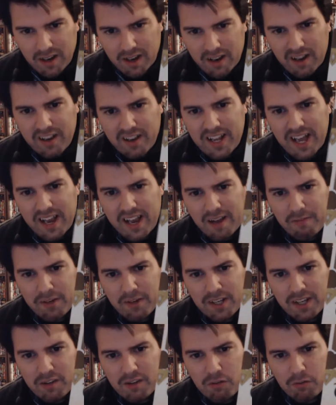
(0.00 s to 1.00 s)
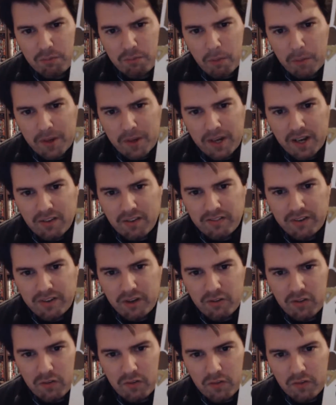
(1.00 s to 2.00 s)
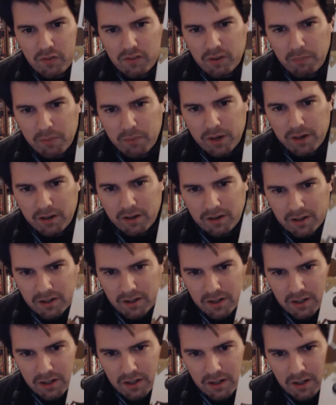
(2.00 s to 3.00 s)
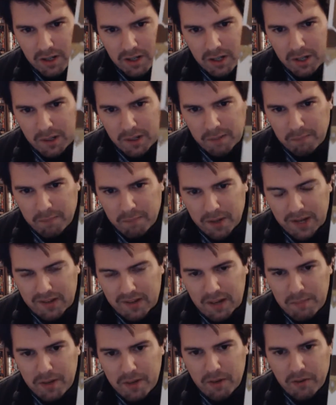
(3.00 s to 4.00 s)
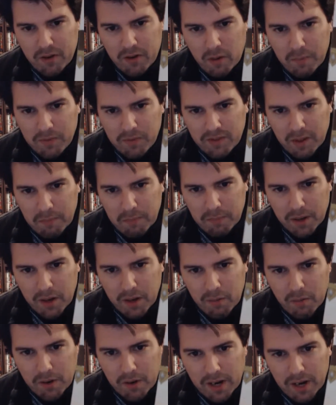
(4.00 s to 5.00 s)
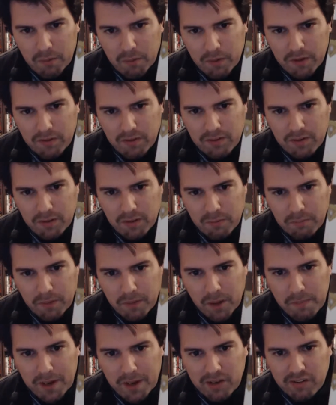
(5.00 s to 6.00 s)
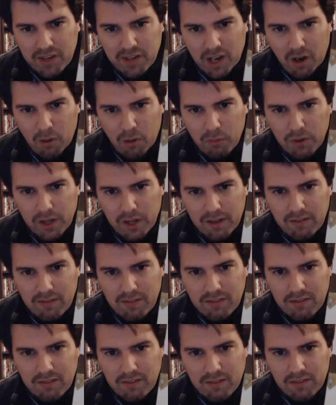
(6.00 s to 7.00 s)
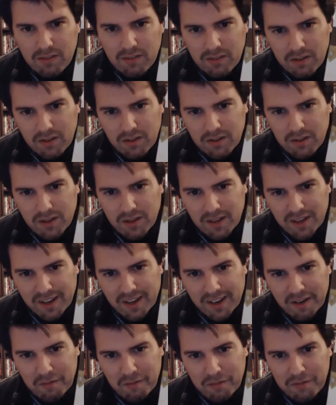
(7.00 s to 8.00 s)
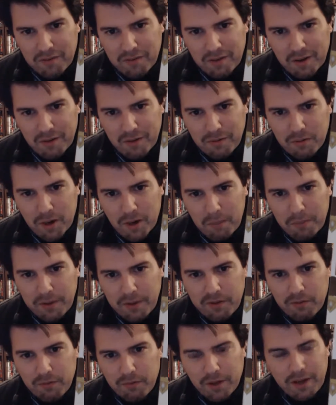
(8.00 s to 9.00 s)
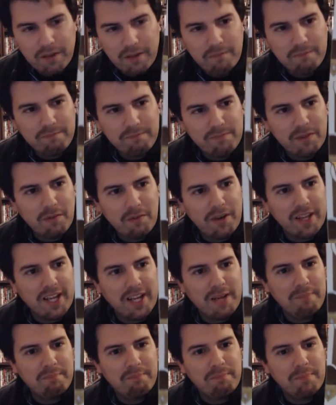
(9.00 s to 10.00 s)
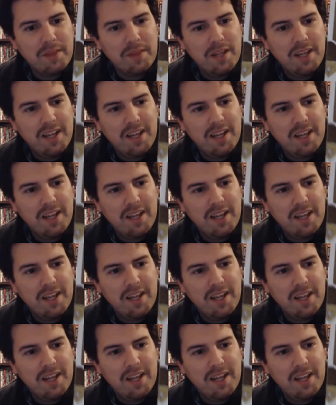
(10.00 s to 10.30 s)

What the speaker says: Again, I think this was probably an exclusive to somewhere. But you have to let me know in the comments down below where that was. But I managed to get hold of this. And I was quite pleased with it when it came.